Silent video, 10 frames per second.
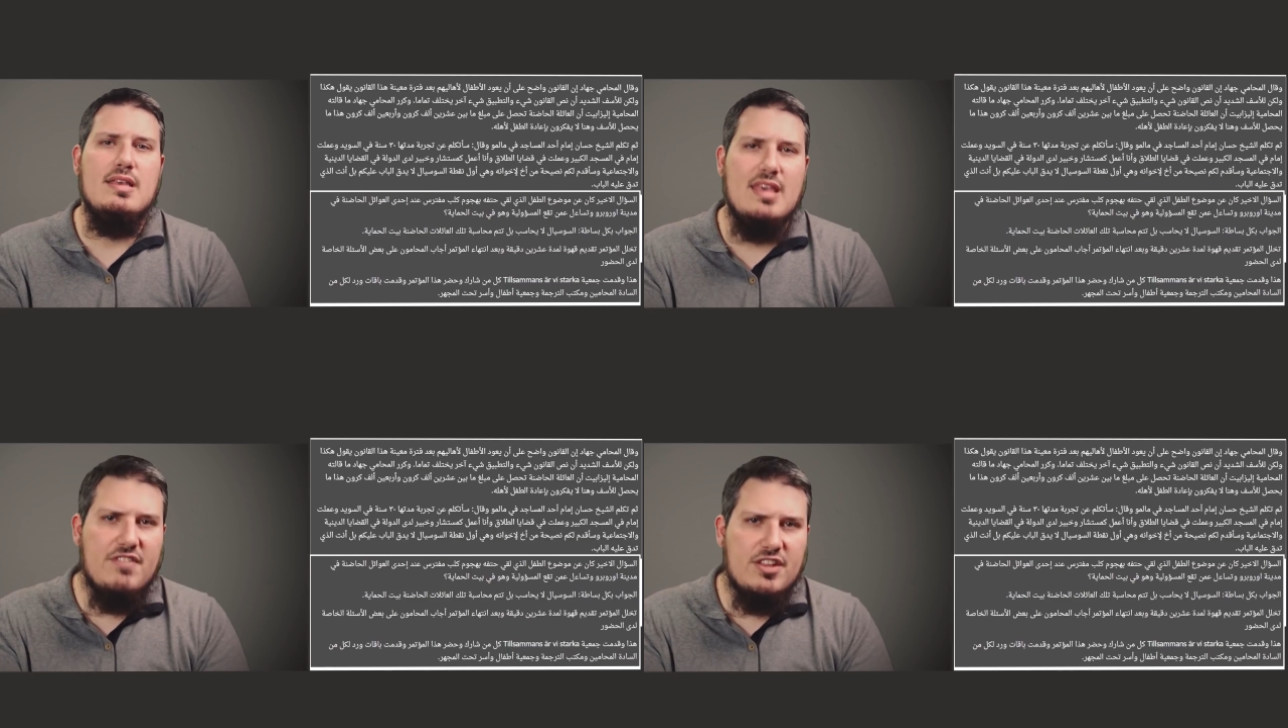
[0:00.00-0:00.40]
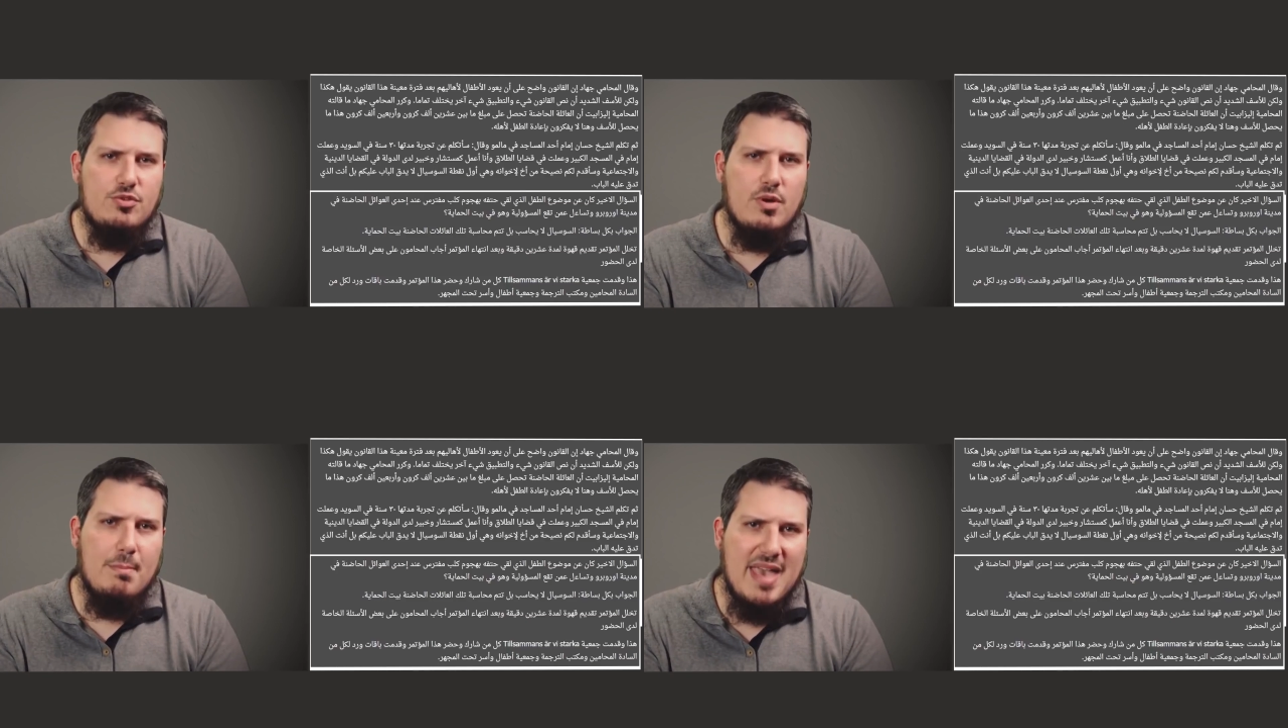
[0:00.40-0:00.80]
given
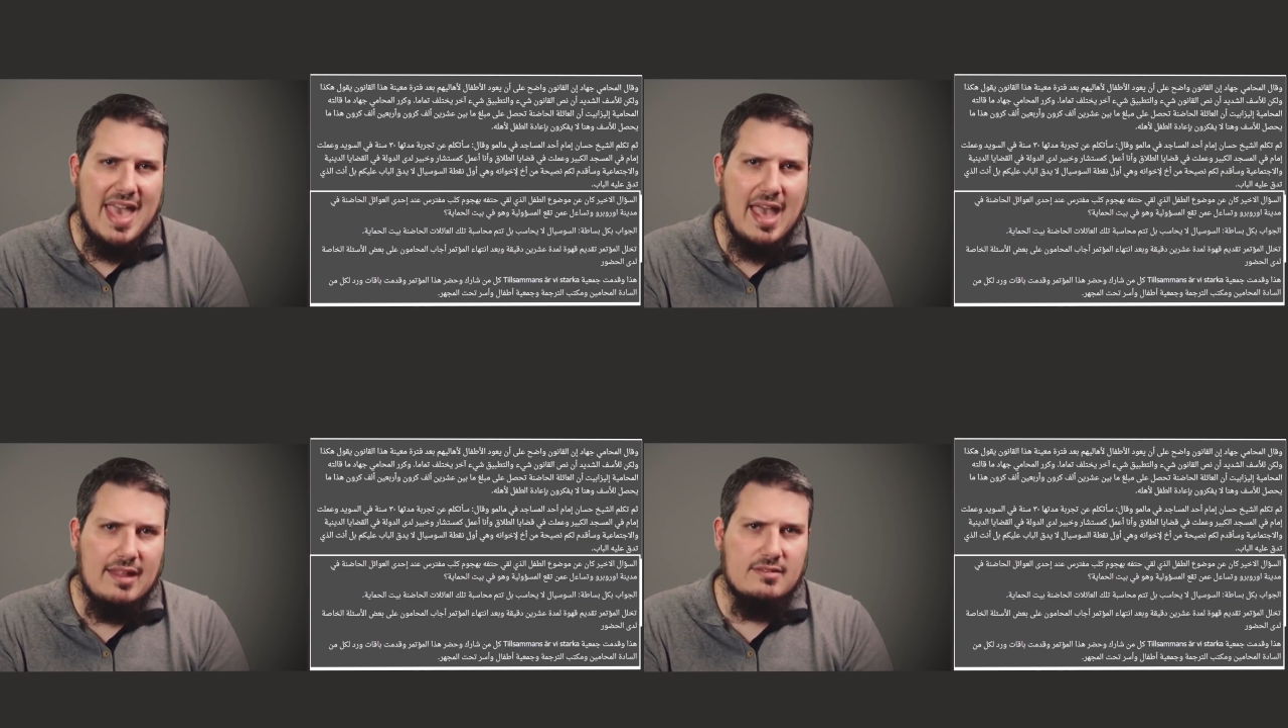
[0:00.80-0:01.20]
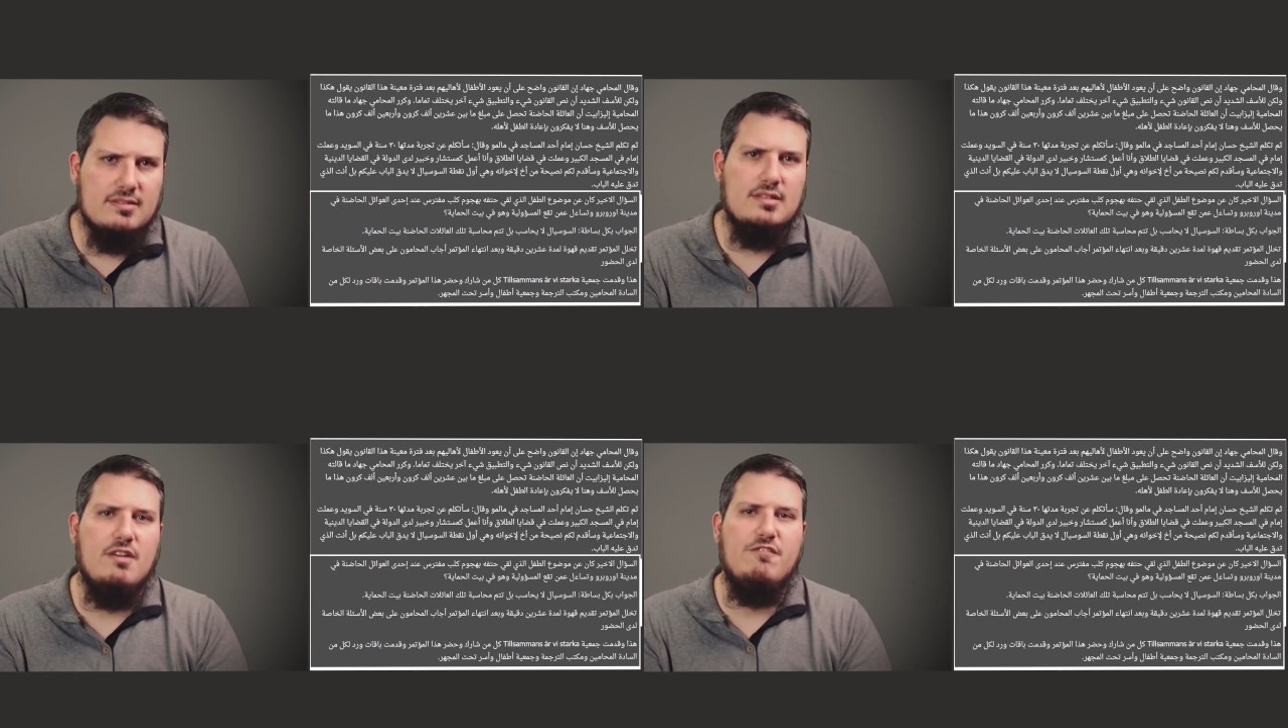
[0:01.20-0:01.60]
to a man,
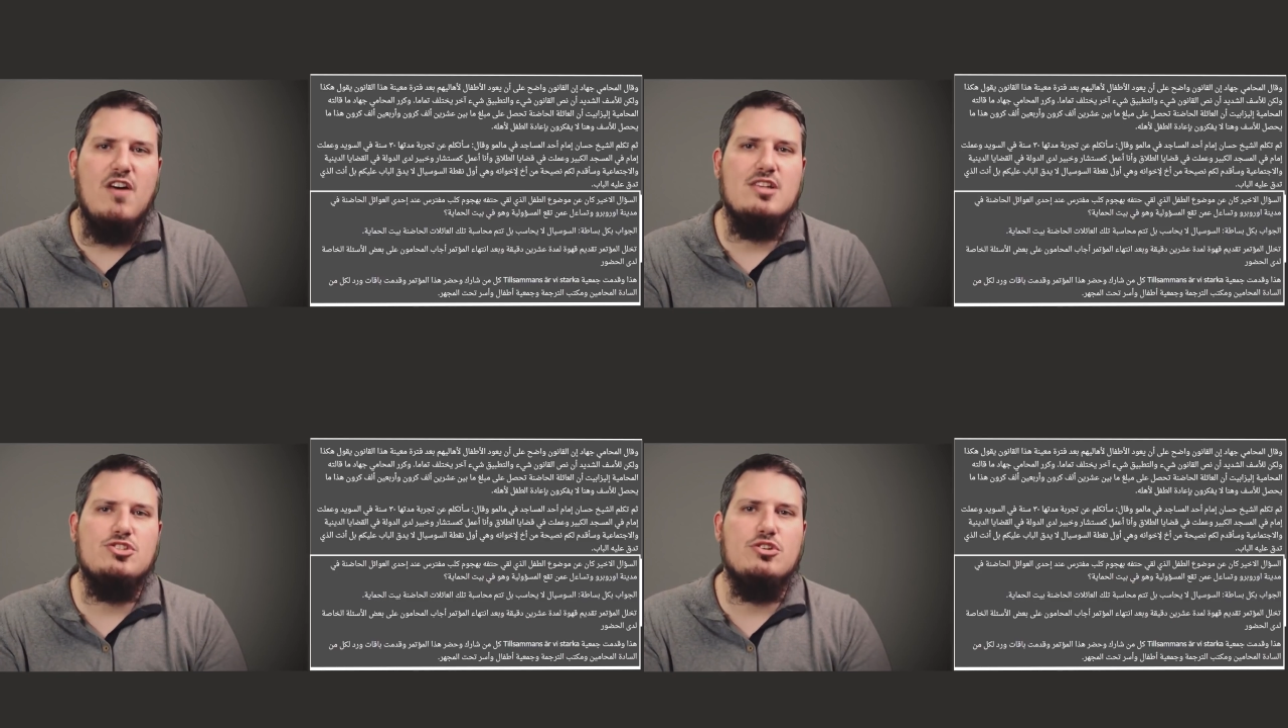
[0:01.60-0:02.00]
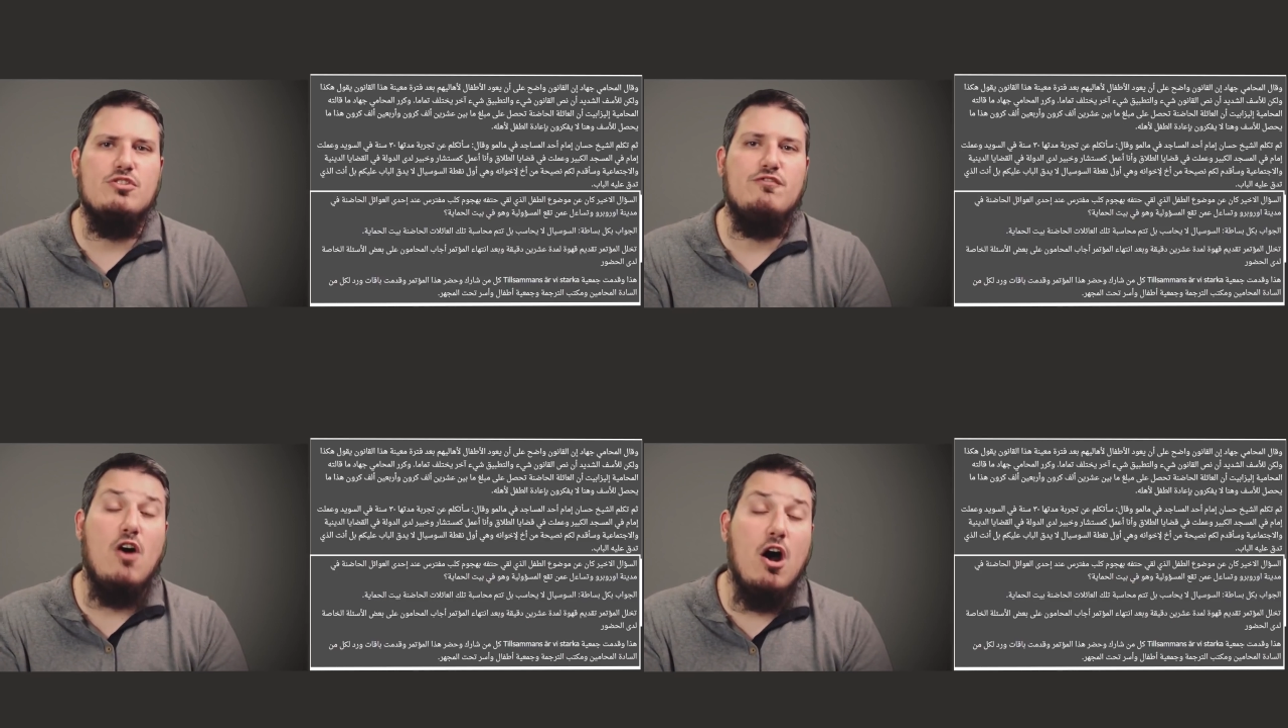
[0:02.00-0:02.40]
a foster
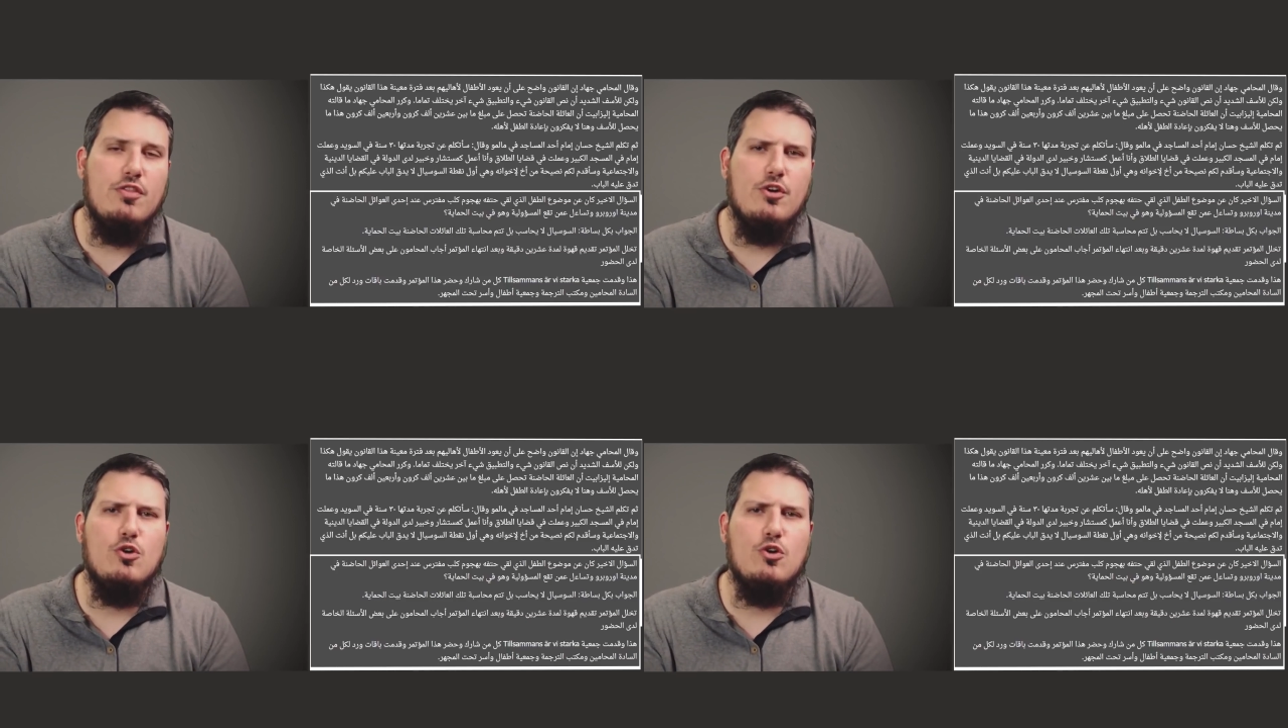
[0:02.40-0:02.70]
father,